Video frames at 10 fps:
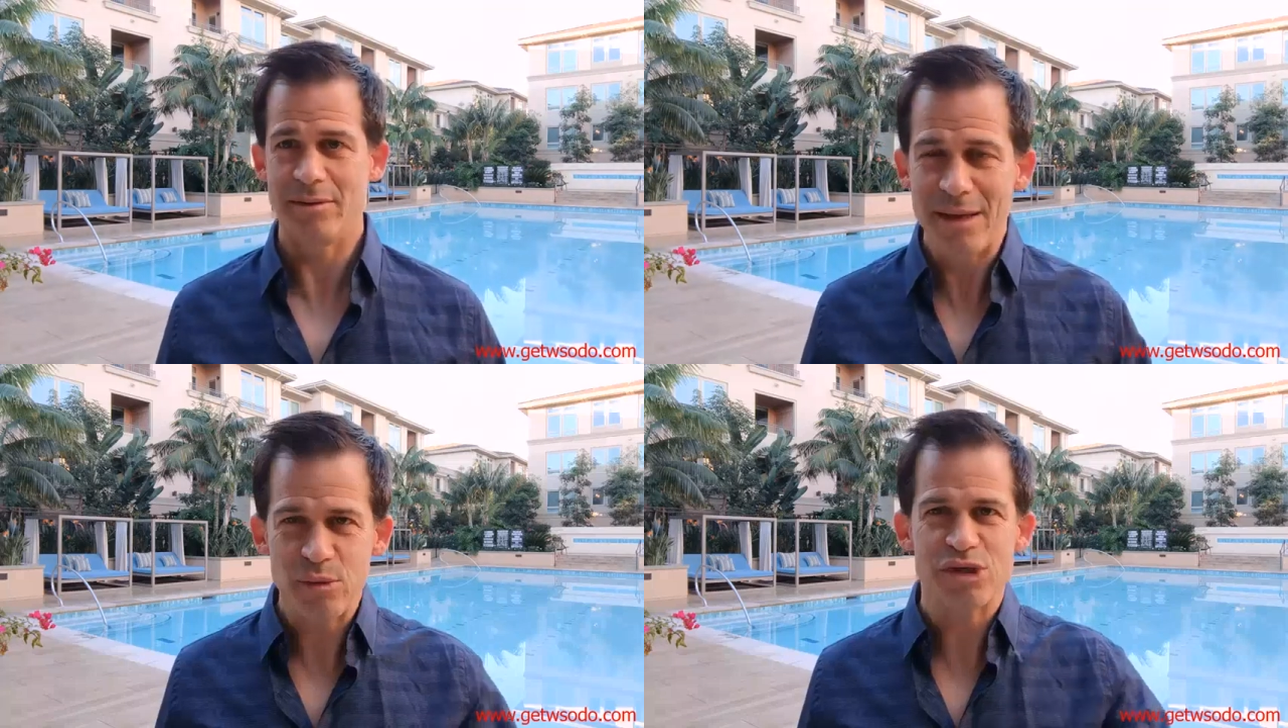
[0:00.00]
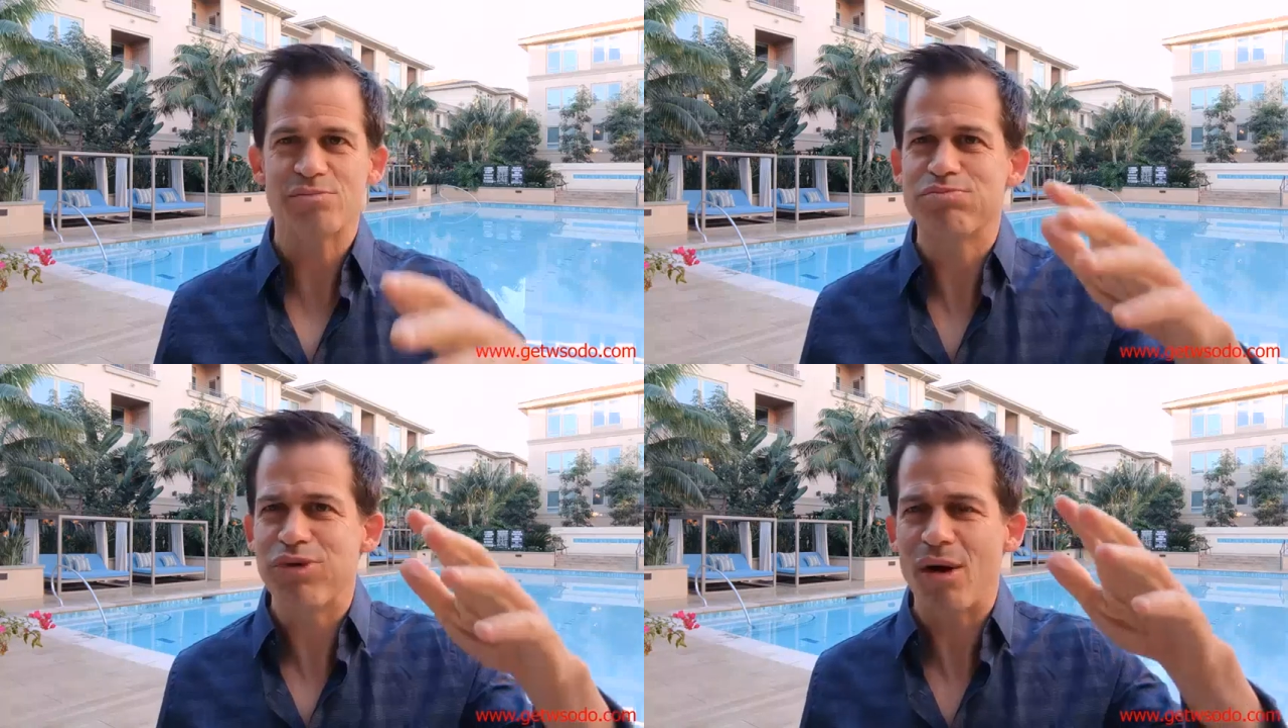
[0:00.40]
It was
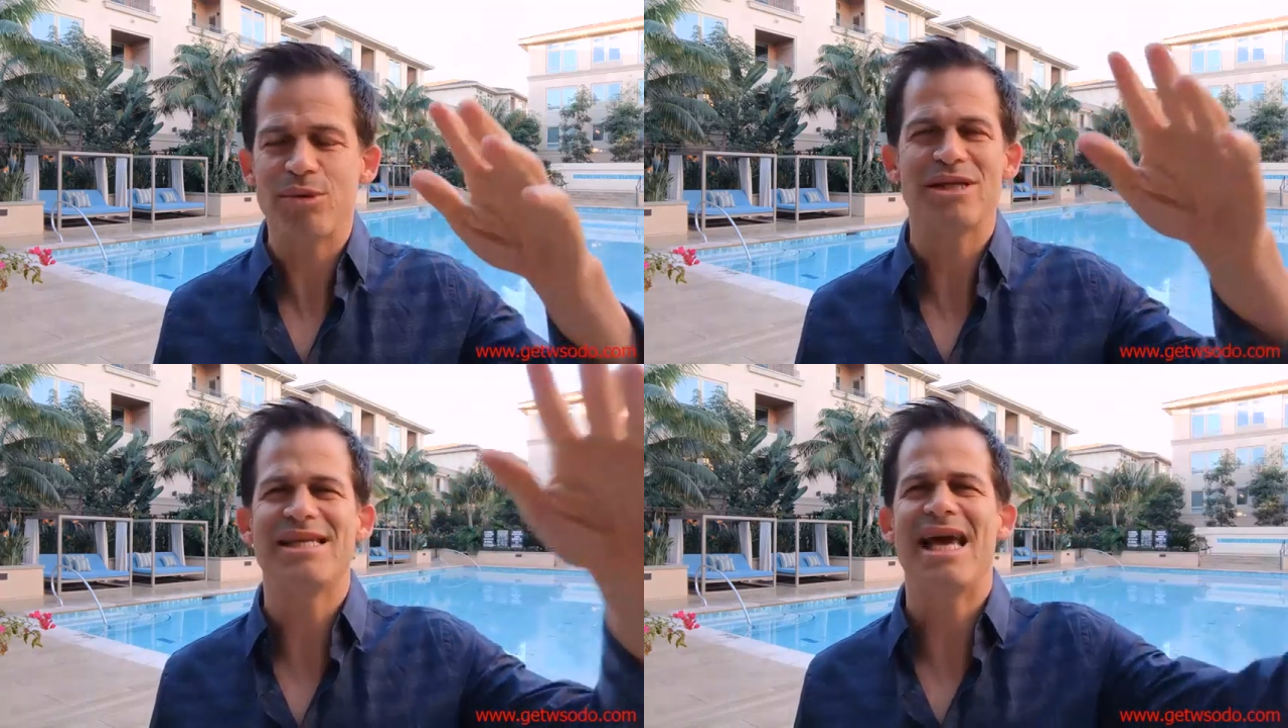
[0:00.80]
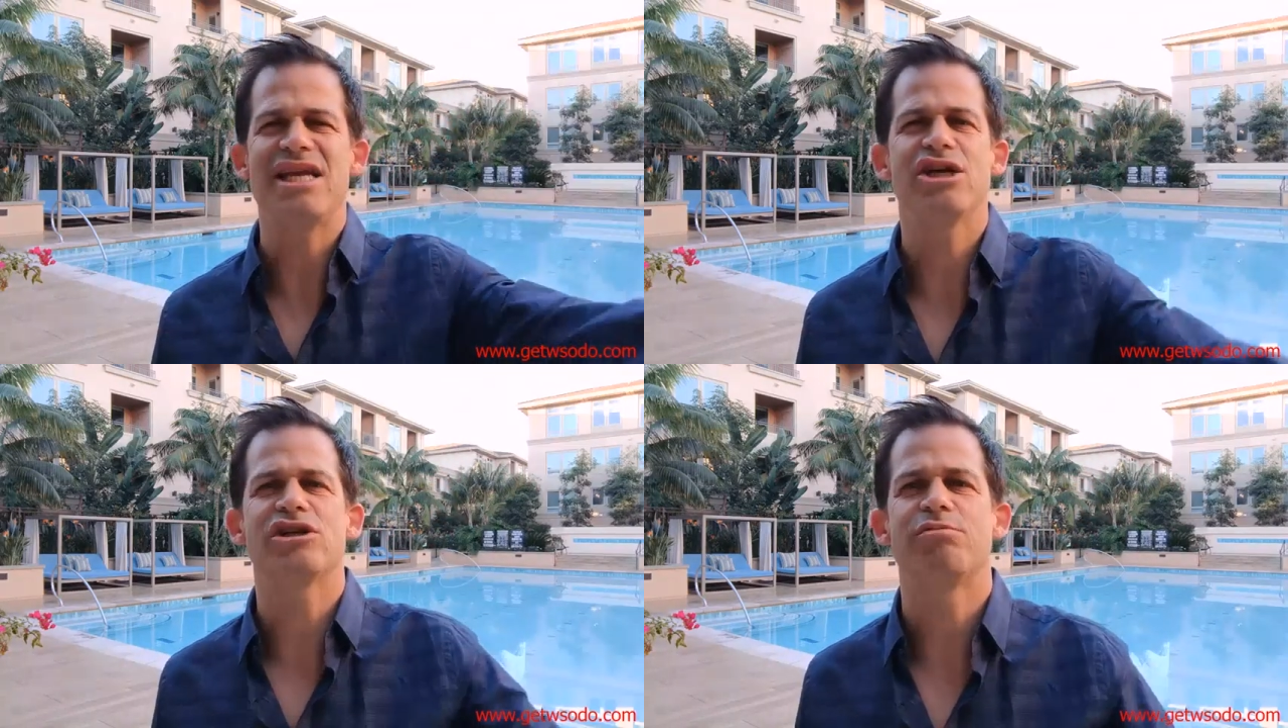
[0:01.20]
probably 10
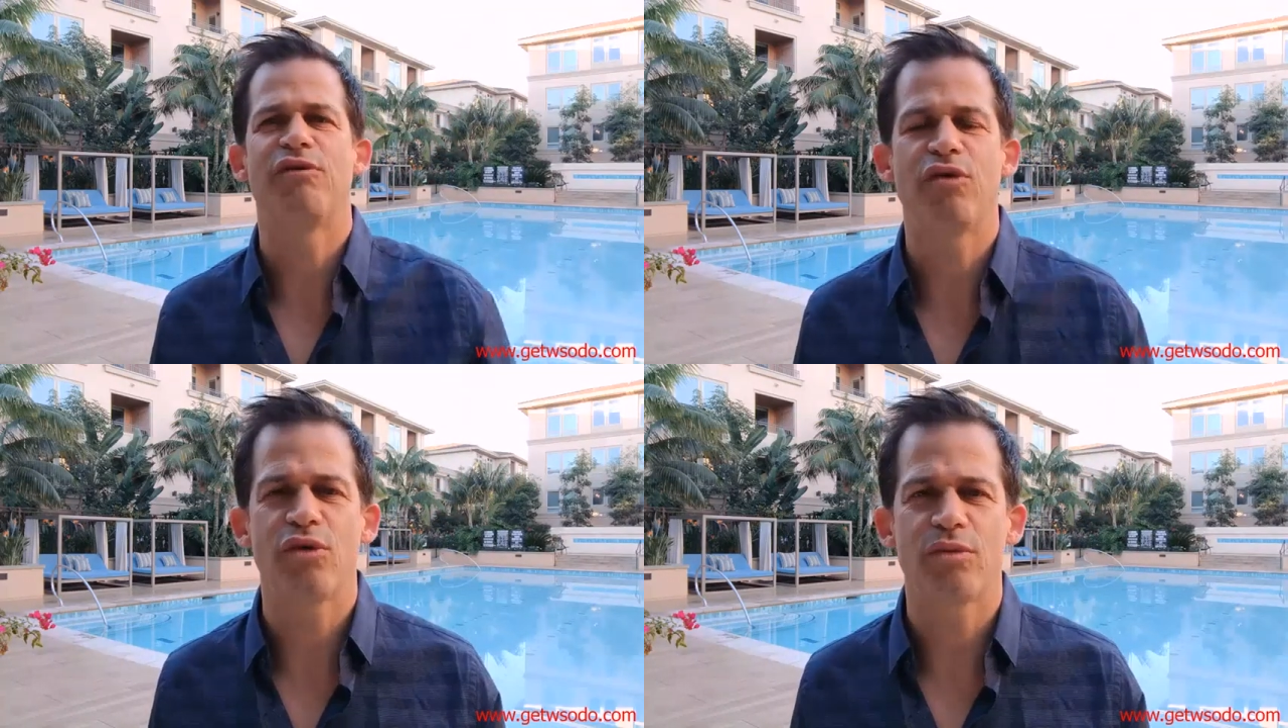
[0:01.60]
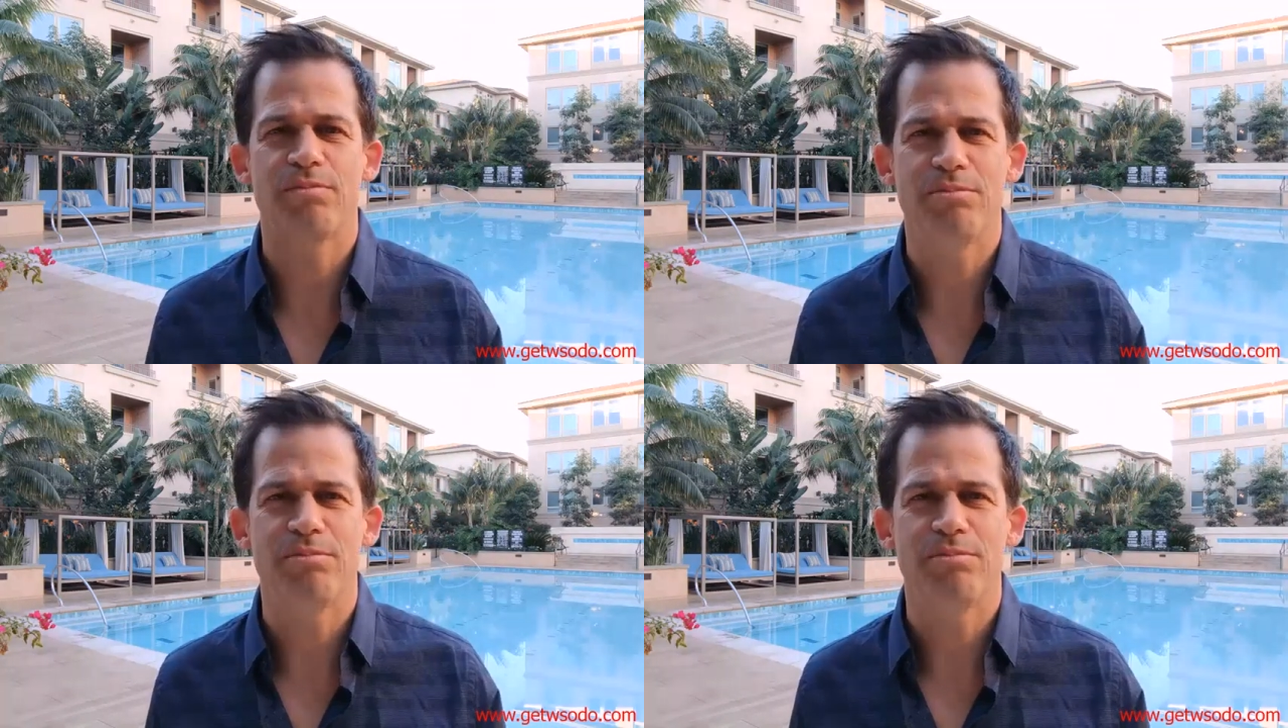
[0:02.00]
years before